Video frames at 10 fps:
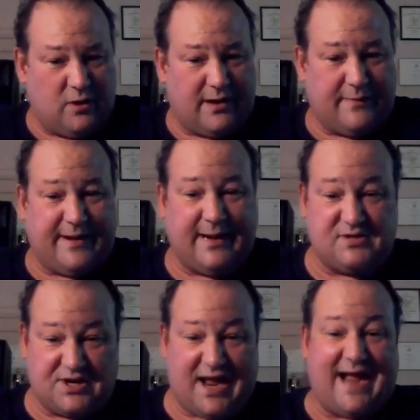You know what I mean? It
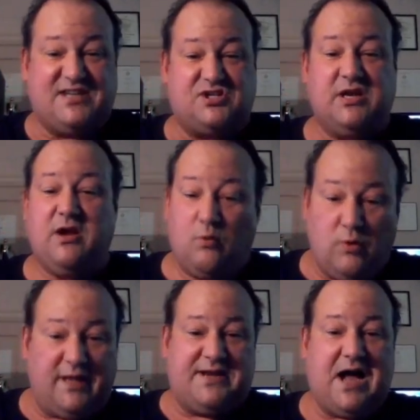was a
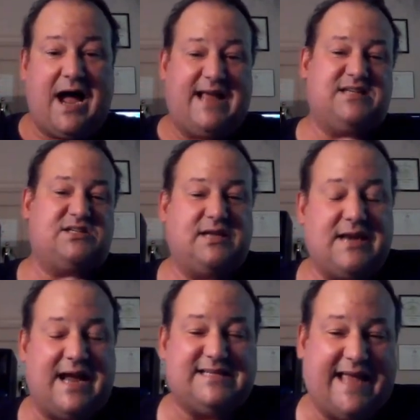really
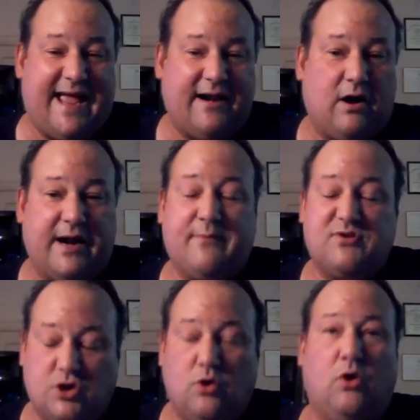nice add-on, and it
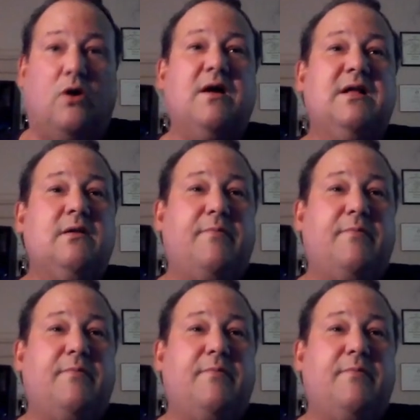was cool.